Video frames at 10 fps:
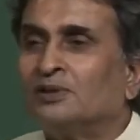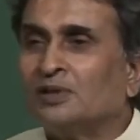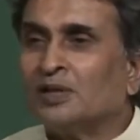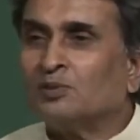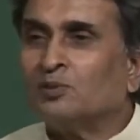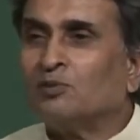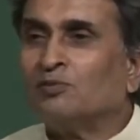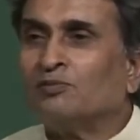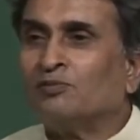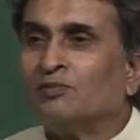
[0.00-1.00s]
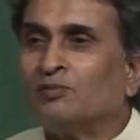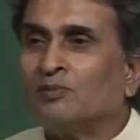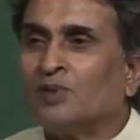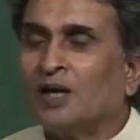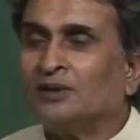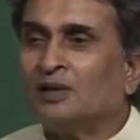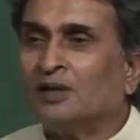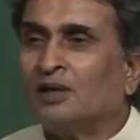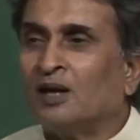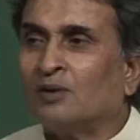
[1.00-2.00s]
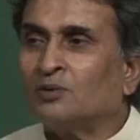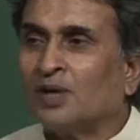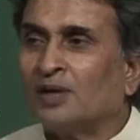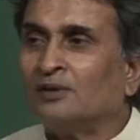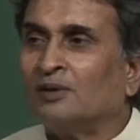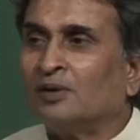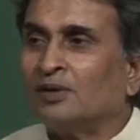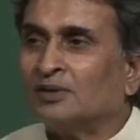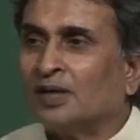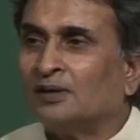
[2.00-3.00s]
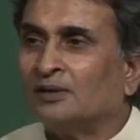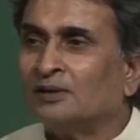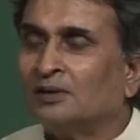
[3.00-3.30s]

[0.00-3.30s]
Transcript: just move either outside or inside,